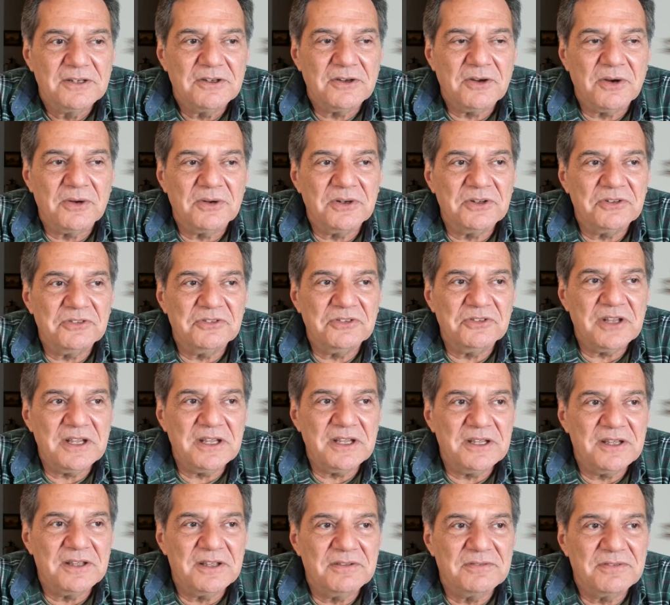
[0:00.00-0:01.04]

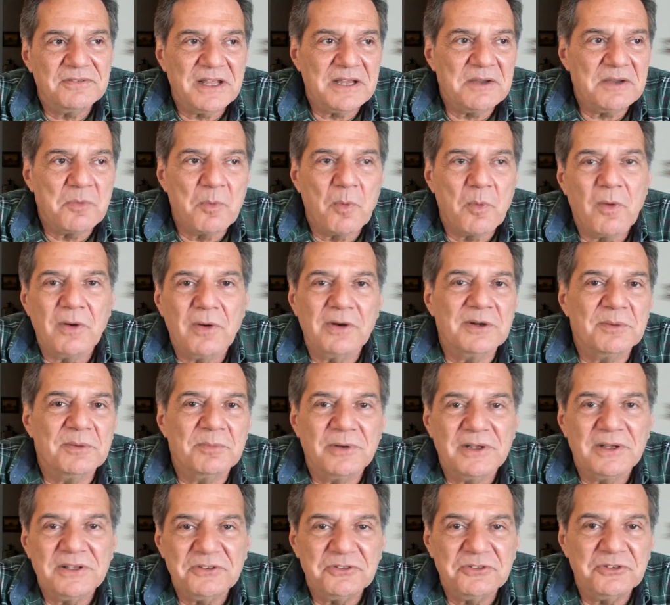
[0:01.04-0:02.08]
courtesy of like Warner
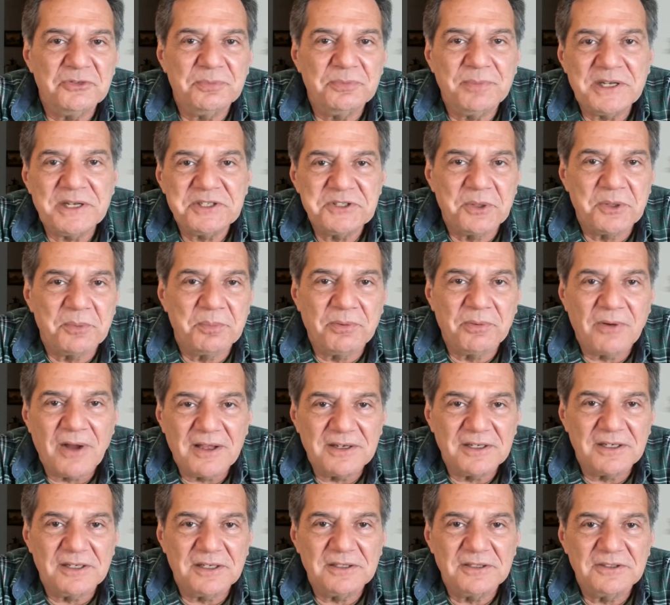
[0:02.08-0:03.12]
Brothers Special
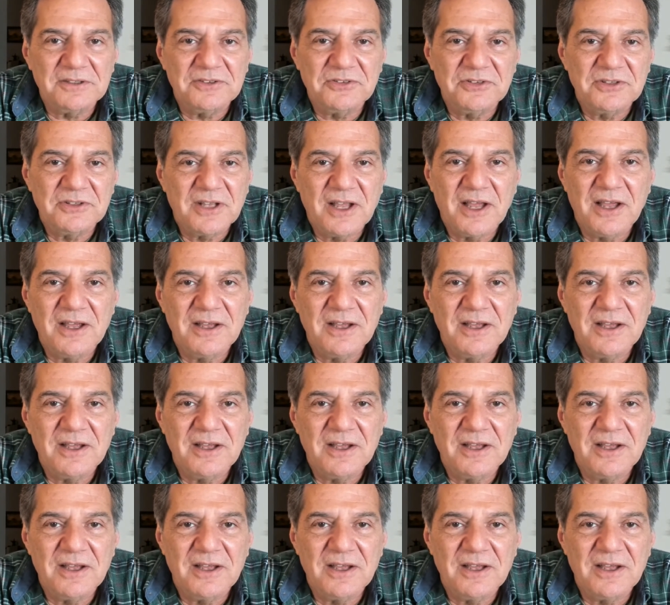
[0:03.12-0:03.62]
Products,